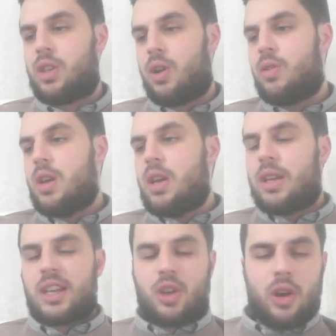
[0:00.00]
So
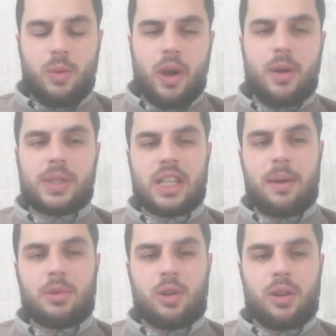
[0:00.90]
that's kind of why I was
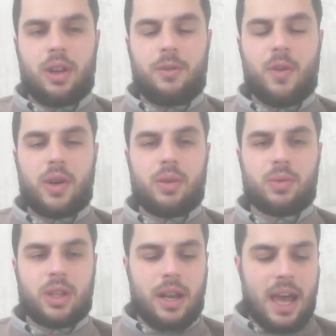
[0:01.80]
sceptical that the fight
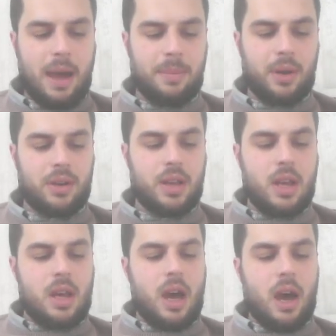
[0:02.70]
was going to happen.
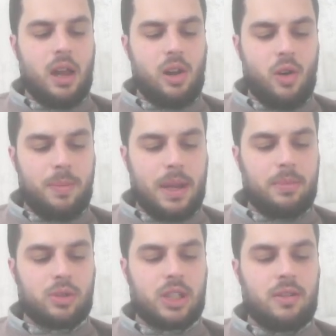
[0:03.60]
A lot of
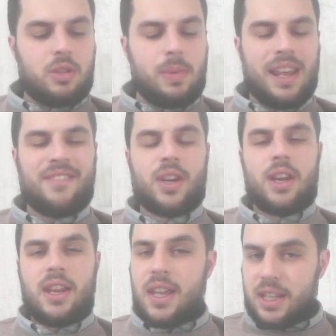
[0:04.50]
people seem to believe
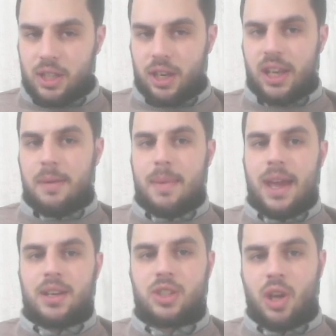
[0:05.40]
that it is going to get
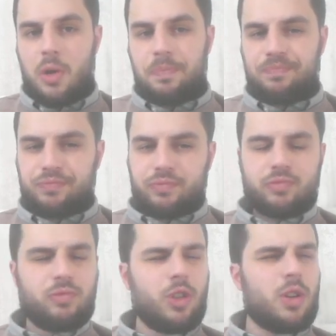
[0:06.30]
made. So
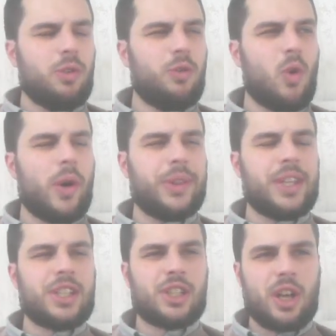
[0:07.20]
I thought I'd
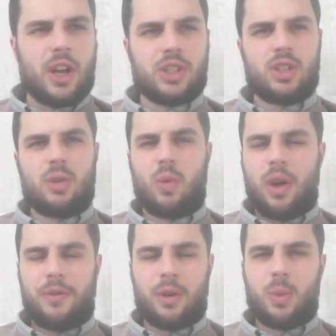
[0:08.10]
discuss what
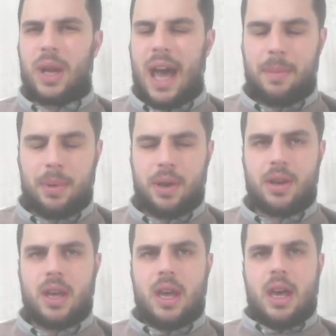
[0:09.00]
I think would happen